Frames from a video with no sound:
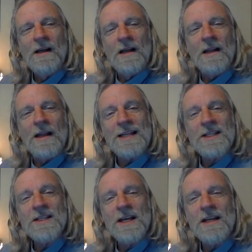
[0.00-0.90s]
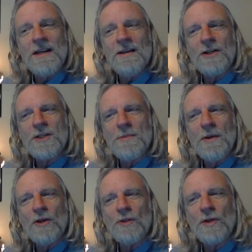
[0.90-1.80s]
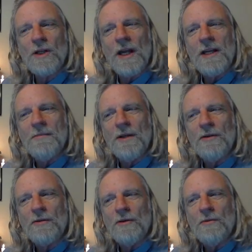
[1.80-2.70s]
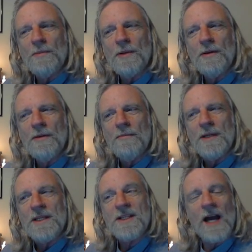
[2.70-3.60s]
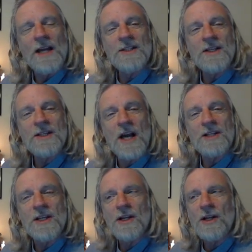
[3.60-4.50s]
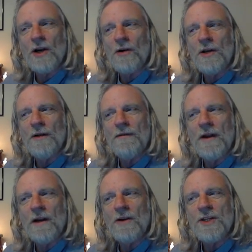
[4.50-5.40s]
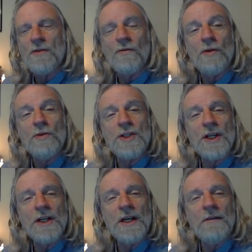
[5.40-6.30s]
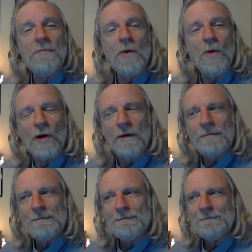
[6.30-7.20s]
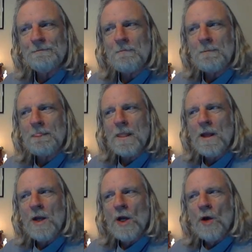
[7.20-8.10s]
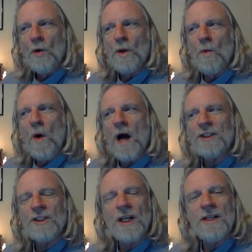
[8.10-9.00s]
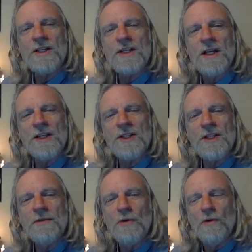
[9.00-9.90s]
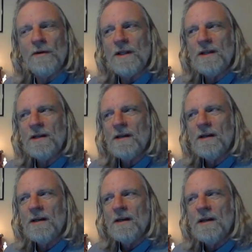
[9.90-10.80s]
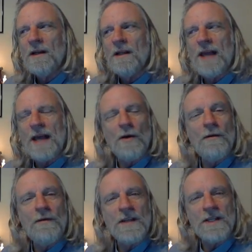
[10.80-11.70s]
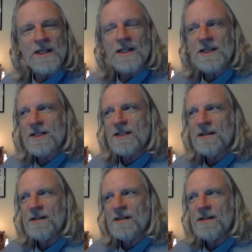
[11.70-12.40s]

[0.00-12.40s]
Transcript: Last night in our Spiritual Enlightenment group, besides discussing current affairs in RuSA and more, we watched and discussed the movie Ghetto Physics